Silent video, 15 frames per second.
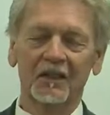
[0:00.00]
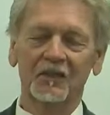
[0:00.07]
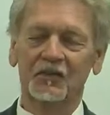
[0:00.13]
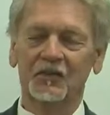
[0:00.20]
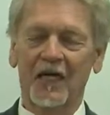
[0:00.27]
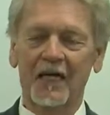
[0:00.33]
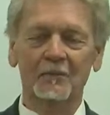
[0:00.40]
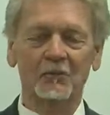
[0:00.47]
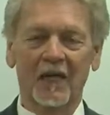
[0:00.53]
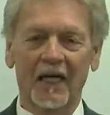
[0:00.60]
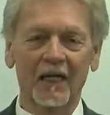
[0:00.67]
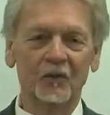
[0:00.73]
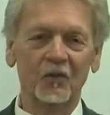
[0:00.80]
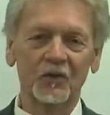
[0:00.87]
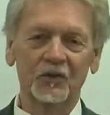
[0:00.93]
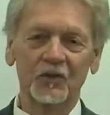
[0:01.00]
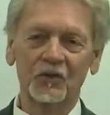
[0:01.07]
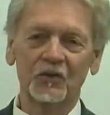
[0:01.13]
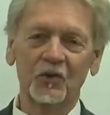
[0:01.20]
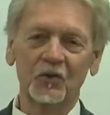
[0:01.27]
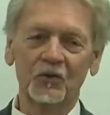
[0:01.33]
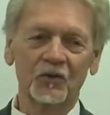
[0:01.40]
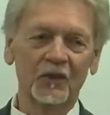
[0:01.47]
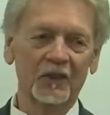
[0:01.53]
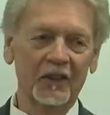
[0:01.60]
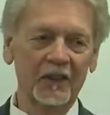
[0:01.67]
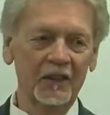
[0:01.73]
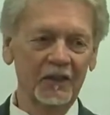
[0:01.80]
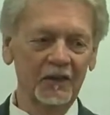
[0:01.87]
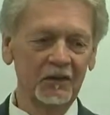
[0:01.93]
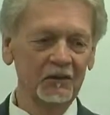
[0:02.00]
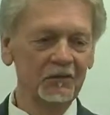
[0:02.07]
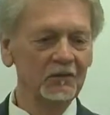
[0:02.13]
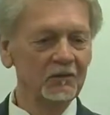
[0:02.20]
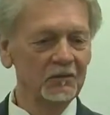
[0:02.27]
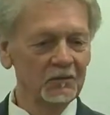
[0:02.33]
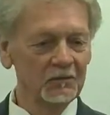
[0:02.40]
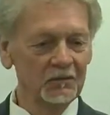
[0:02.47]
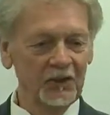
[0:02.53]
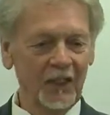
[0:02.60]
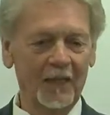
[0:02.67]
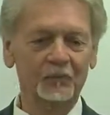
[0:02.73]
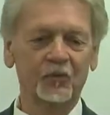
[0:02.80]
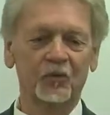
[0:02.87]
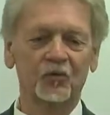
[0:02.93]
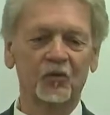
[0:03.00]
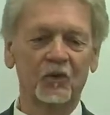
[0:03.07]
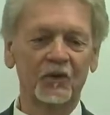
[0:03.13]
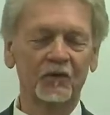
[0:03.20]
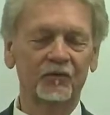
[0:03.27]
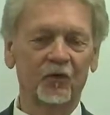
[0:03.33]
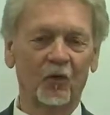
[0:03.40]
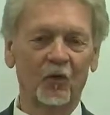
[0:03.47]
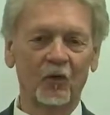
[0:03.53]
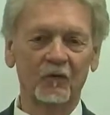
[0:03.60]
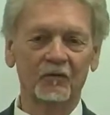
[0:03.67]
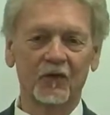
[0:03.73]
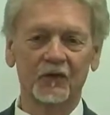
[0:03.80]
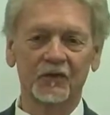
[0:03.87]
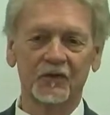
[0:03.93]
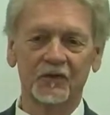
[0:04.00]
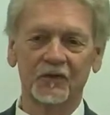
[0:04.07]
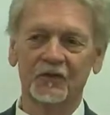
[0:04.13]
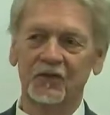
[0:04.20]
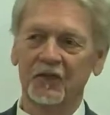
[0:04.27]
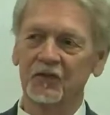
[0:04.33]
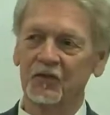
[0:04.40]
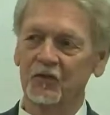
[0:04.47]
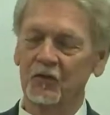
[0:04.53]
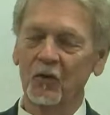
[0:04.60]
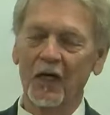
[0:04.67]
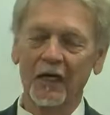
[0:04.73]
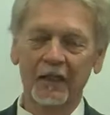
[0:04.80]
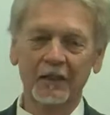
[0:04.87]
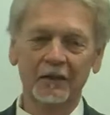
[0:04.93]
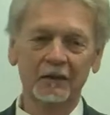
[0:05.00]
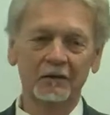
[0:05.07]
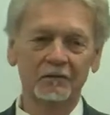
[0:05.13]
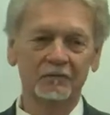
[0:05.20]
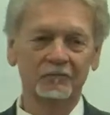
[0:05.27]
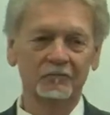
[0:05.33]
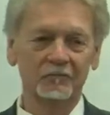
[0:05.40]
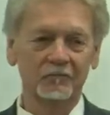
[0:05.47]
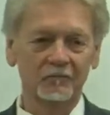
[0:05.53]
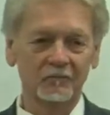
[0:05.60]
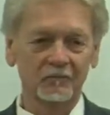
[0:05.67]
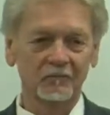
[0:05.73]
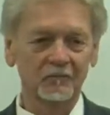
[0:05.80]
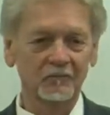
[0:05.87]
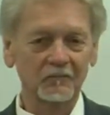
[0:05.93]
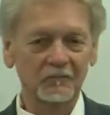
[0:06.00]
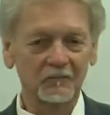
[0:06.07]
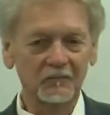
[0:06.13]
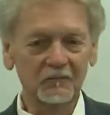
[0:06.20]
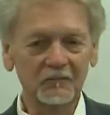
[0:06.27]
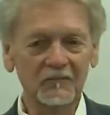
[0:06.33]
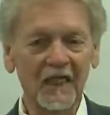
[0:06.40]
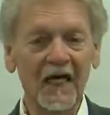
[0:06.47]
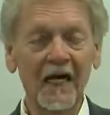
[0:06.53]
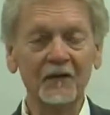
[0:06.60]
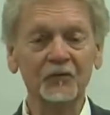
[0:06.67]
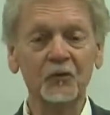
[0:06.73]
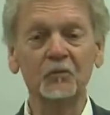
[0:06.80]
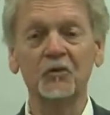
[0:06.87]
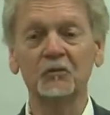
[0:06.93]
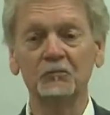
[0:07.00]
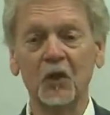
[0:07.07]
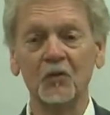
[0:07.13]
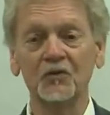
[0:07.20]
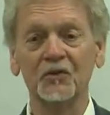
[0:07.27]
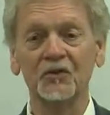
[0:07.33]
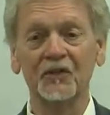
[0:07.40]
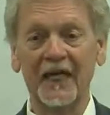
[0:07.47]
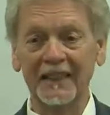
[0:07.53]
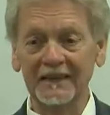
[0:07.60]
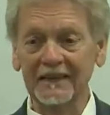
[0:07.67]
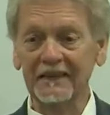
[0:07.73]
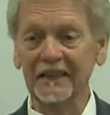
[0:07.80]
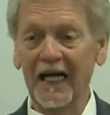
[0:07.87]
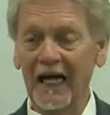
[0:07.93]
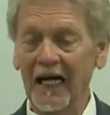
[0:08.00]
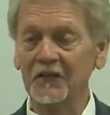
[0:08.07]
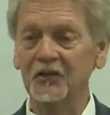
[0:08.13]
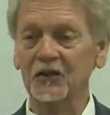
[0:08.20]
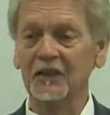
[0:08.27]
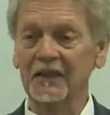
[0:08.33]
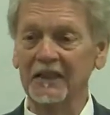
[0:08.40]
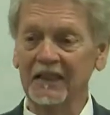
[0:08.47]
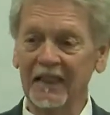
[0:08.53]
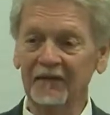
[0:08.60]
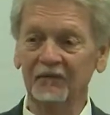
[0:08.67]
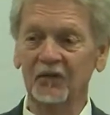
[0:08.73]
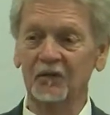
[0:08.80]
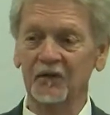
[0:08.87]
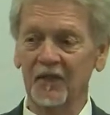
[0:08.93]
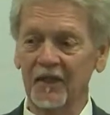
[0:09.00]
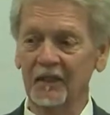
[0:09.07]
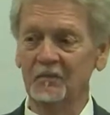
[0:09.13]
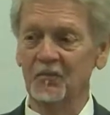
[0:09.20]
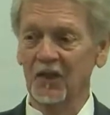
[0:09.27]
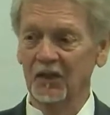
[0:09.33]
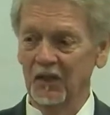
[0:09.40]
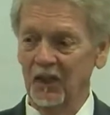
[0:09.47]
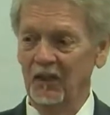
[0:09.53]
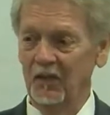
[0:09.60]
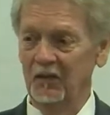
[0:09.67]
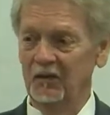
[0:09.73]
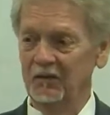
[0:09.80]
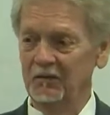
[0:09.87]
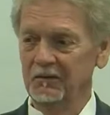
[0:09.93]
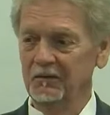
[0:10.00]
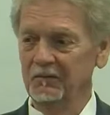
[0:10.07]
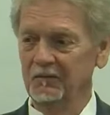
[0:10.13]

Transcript: And this same language is used again in chapter 24, verses 6 through 8, after Moses had actually given them the law.